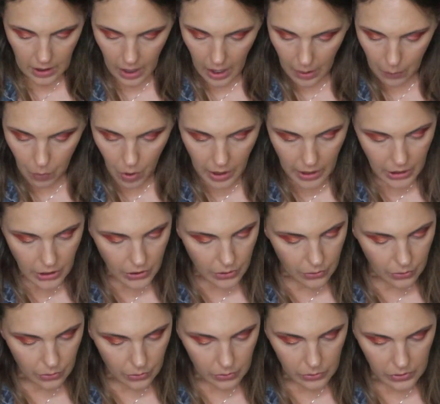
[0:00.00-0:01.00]
I want to
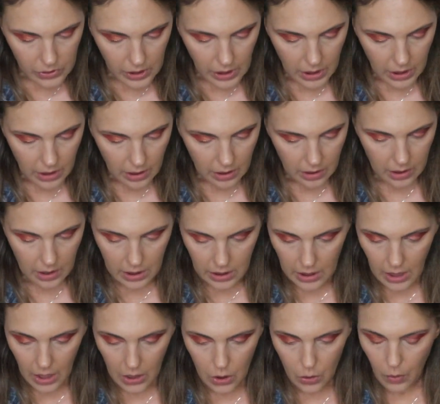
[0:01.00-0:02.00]
use the
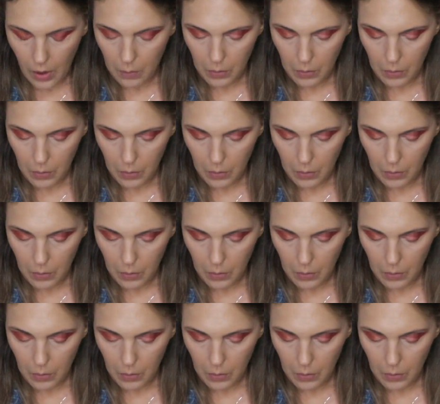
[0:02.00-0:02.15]
yellow.